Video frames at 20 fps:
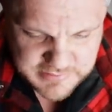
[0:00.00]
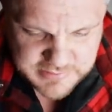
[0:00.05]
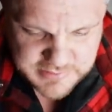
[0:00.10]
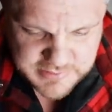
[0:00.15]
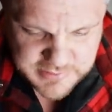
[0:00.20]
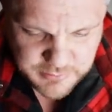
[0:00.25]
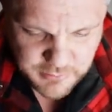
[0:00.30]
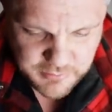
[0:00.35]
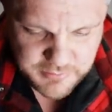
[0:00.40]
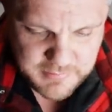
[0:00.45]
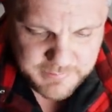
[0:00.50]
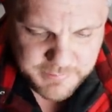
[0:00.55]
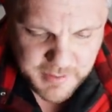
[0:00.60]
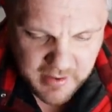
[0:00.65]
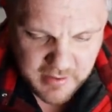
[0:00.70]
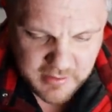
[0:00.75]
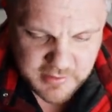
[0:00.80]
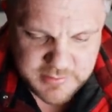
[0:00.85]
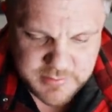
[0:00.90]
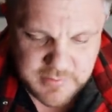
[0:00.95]
So the
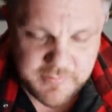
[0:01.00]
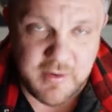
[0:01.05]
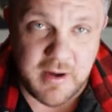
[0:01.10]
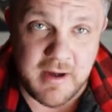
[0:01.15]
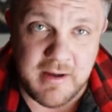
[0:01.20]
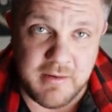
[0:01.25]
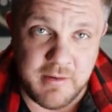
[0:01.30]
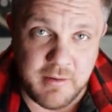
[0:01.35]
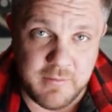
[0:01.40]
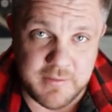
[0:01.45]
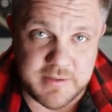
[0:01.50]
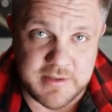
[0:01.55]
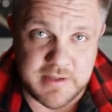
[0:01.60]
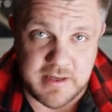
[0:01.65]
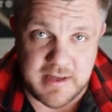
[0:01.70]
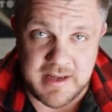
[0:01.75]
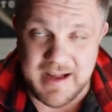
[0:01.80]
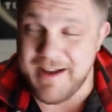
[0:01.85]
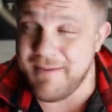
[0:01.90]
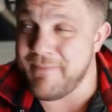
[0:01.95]
bars, we've got obviously
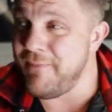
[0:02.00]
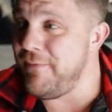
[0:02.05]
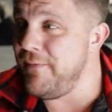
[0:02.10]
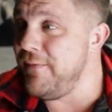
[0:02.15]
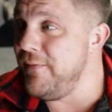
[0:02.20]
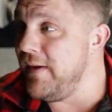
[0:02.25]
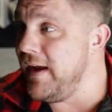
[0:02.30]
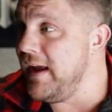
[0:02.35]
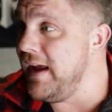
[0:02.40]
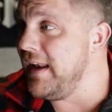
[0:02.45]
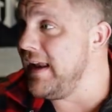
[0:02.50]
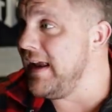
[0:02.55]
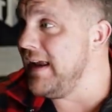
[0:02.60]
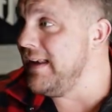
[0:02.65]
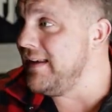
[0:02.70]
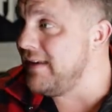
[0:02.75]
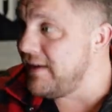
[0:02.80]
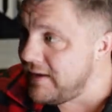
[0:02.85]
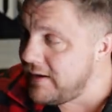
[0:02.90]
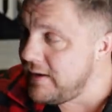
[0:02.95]
a, a
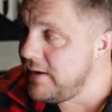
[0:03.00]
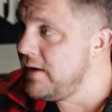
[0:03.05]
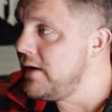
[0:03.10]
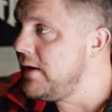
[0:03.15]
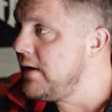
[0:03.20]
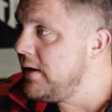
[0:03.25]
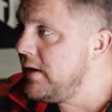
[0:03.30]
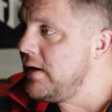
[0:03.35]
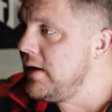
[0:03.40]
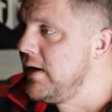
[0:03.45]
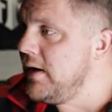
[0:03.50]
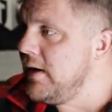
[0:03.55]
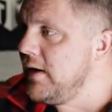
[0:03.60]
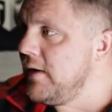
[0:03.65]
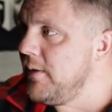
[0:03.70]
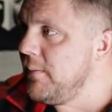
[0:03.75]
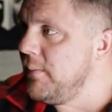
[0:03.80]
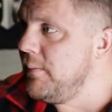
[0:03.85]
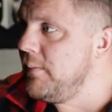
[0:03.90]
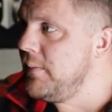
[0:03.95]
varied
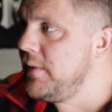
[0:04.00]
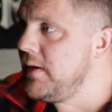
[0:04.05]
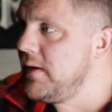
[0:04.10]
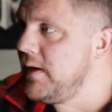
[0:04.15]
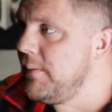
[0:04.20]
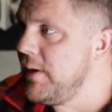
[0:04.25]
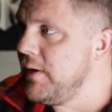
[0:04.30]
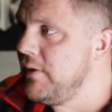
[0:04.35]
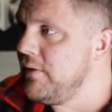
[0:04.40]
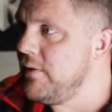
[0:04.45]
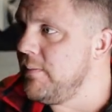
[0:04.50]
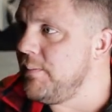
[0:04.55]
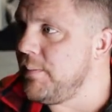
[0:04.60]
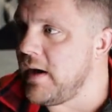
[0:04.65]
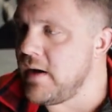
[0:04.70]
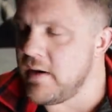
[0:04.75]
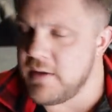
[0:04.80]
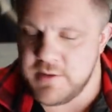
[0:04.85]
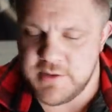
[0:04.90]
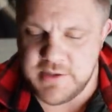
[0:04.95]
um, amount of
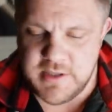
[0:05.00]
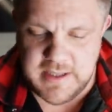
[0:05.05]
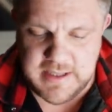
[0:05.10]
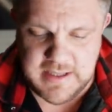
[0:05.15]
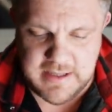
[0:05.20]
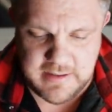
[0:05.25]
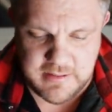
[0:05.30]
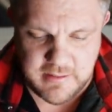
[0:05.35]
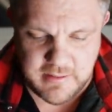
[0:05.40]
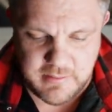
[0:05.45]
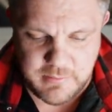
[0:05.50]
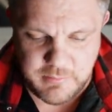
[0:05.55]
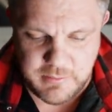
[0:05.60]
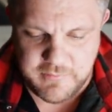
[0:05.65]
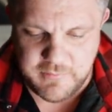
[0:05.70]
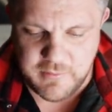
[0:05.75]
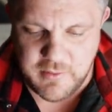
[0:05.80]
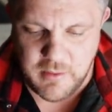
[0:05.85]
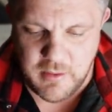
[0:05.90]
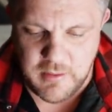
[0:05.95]
bars here.
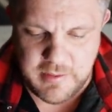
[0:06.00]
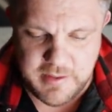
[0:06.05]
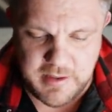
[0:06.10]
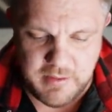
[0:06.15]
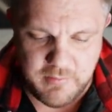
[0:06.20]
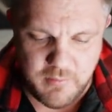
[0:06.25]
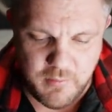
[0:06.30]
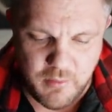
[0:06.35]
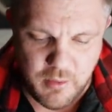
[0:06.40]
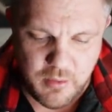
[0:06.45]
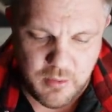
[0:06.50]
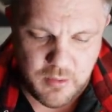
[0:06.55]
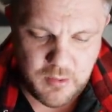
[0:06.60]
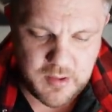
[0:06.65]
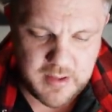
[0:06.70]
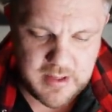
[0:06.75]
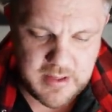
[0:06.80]
We've got the Rogue